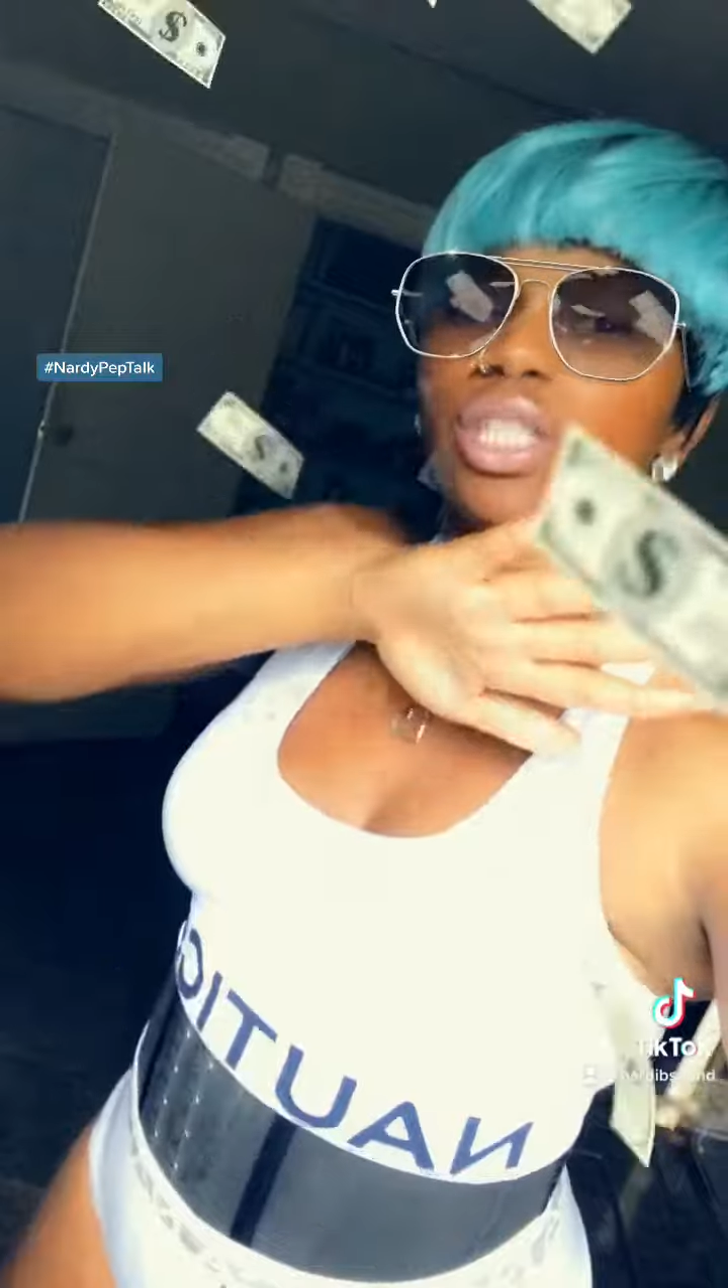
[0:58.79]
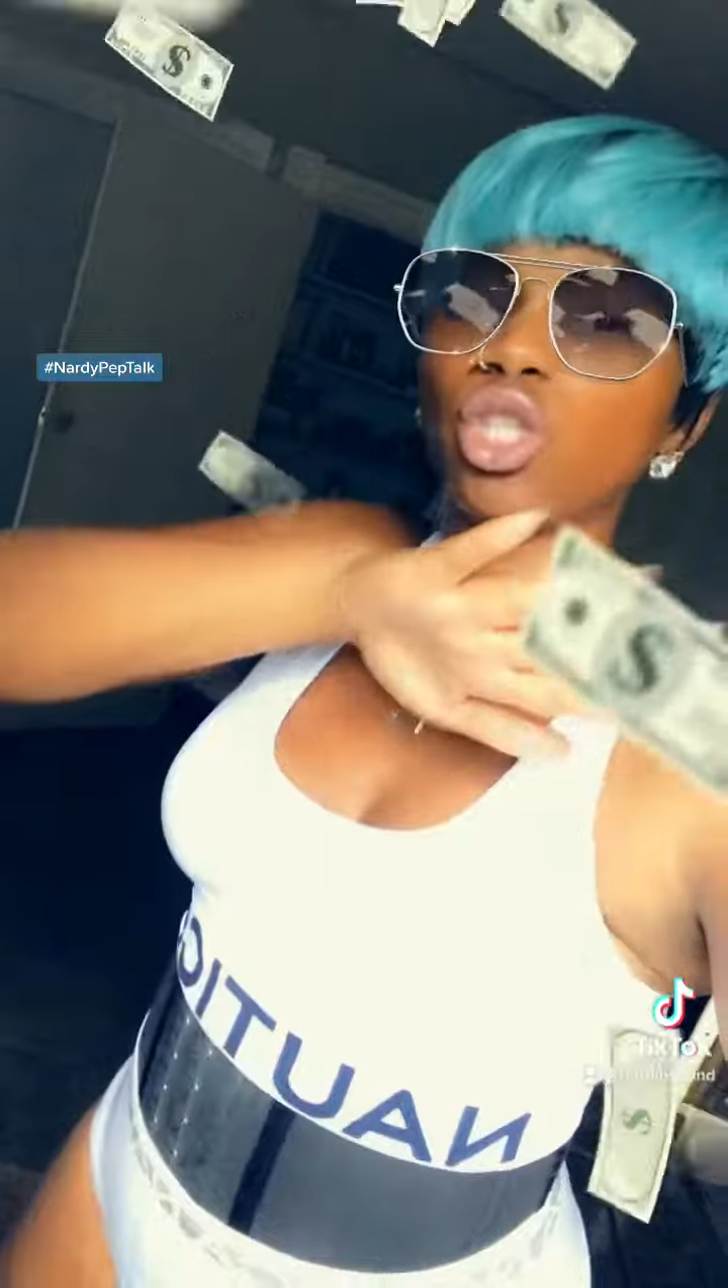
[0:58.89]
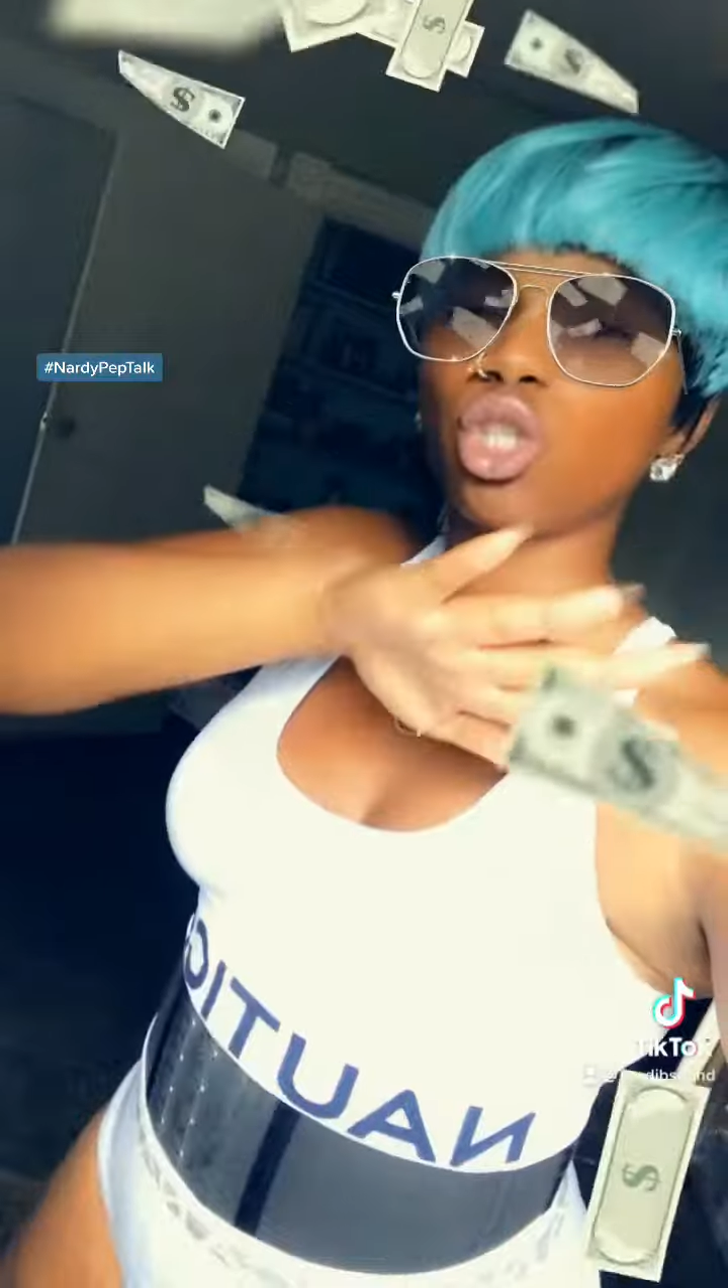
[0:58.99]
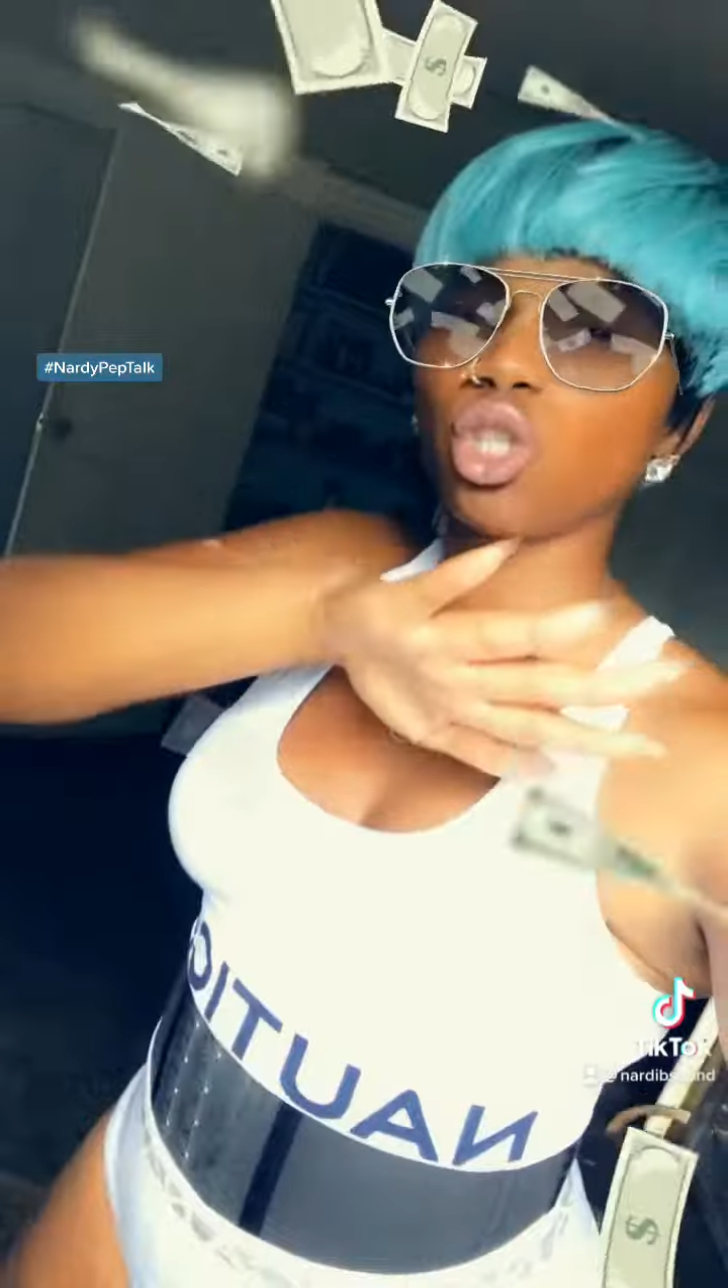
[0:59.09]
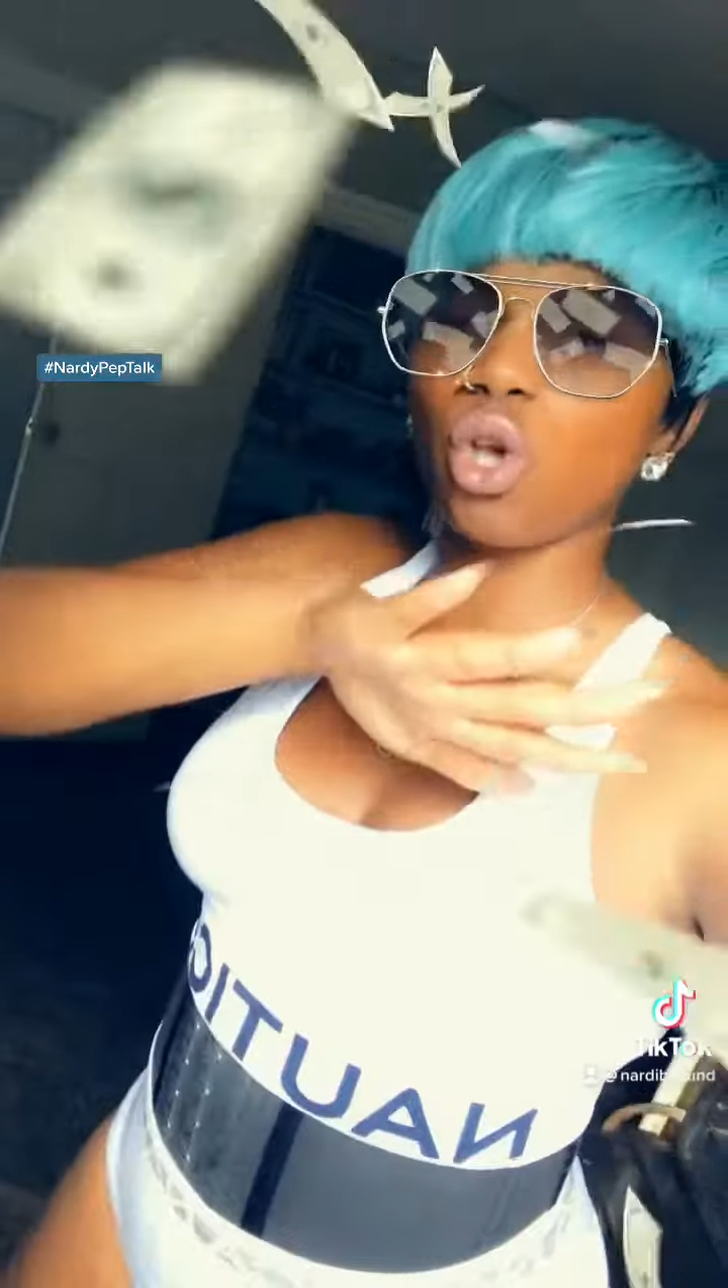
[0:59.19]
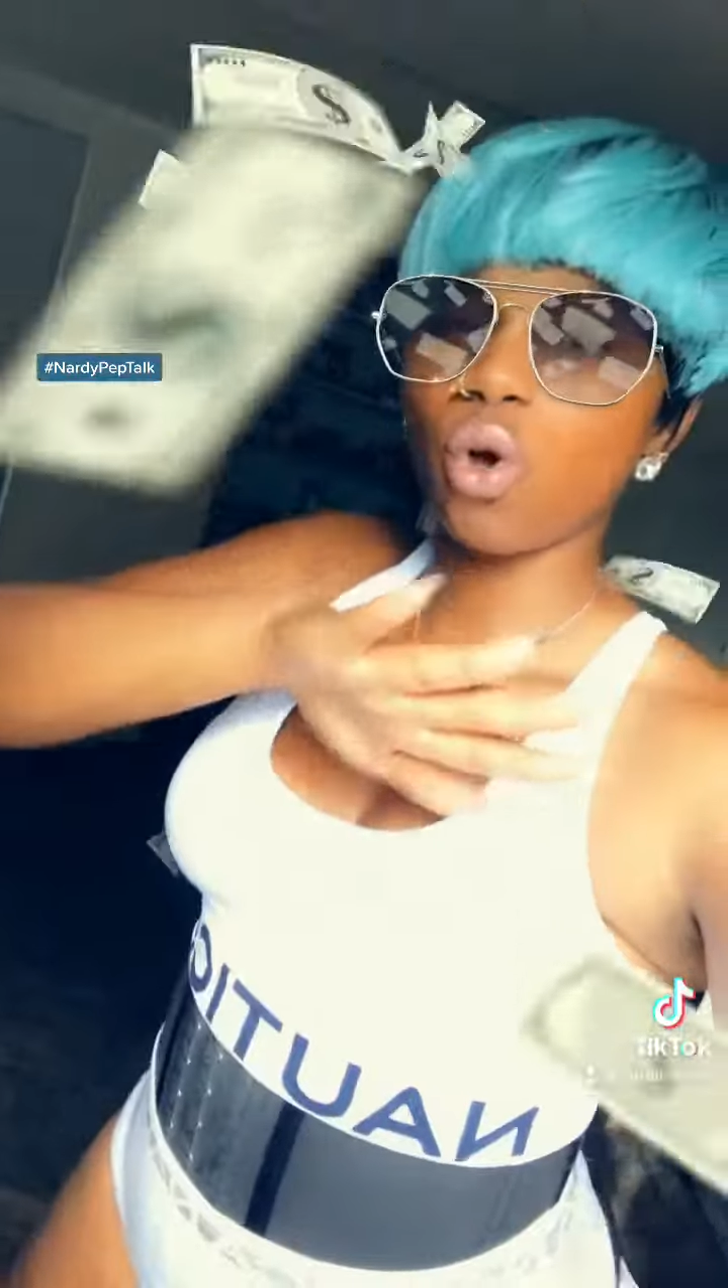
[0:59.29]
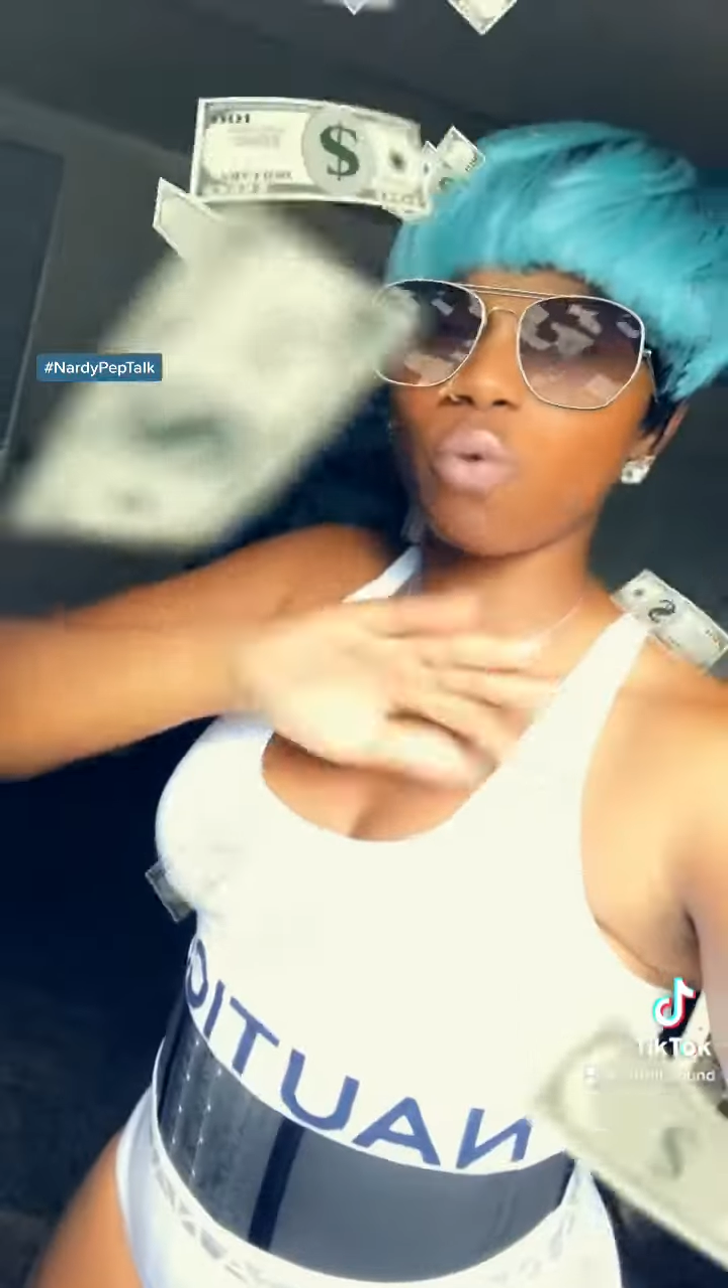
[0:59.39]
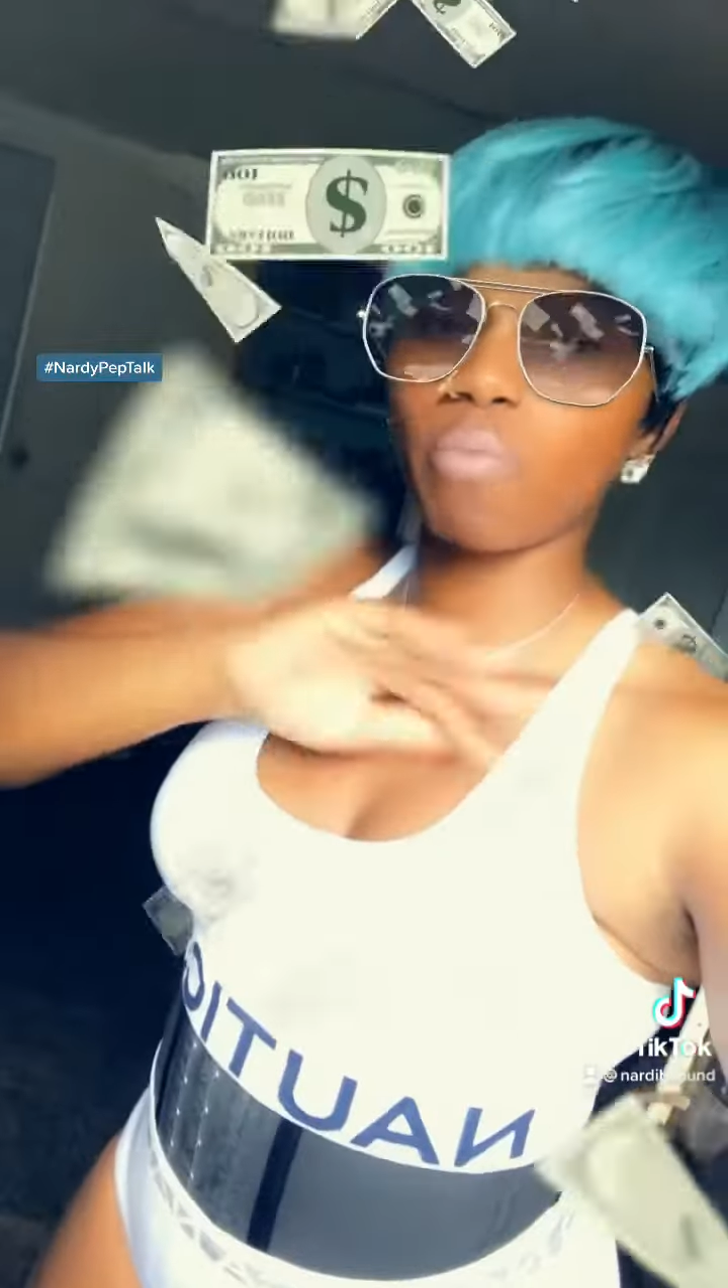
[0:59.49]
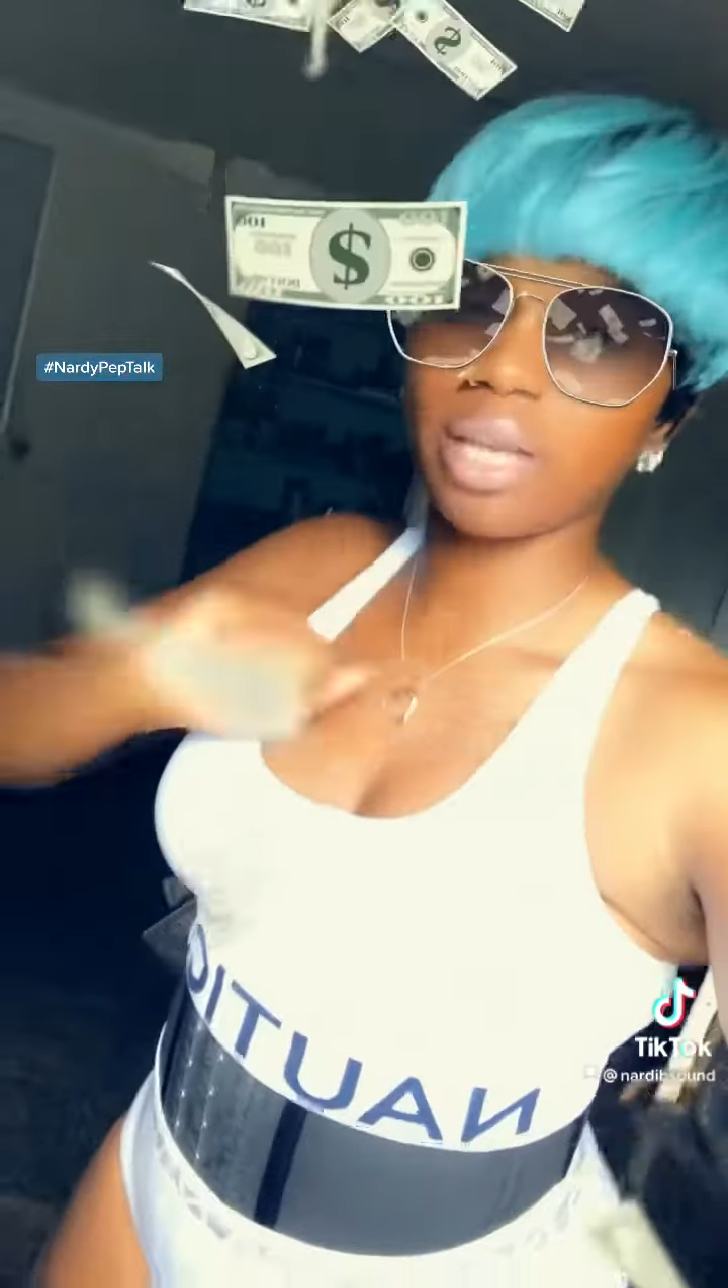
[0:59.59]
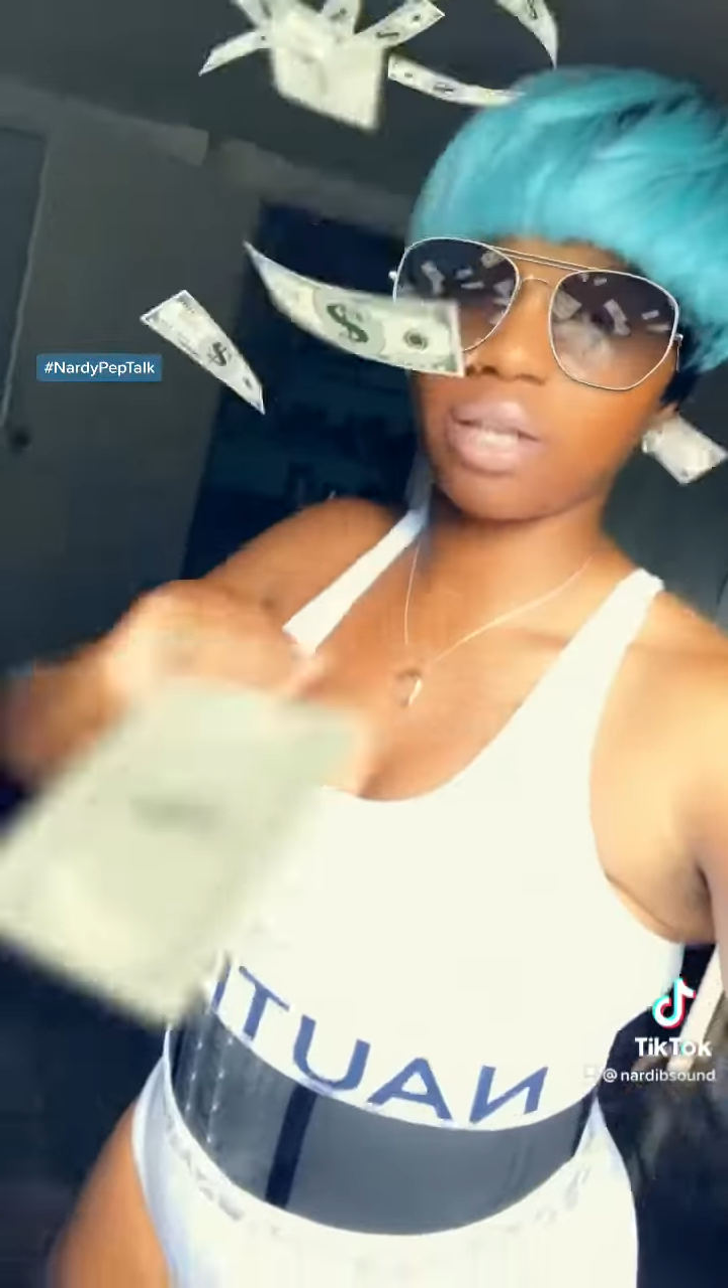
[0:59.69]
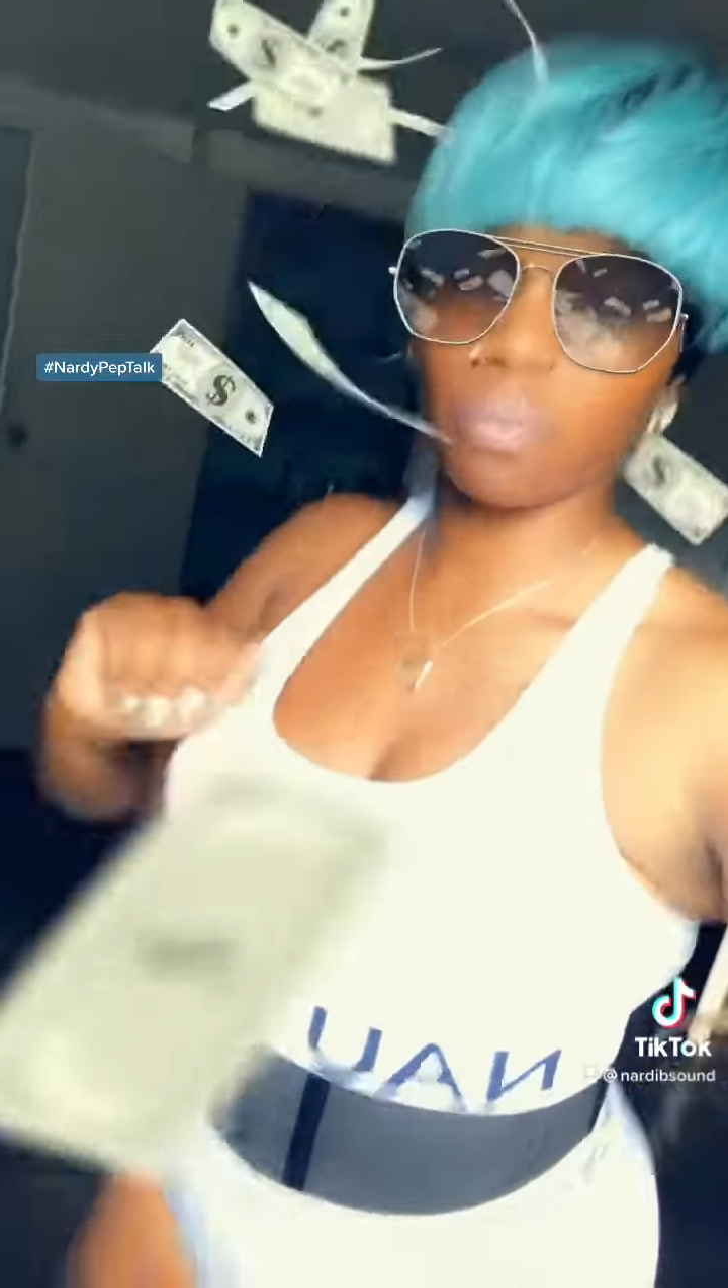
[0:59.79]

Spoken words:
so many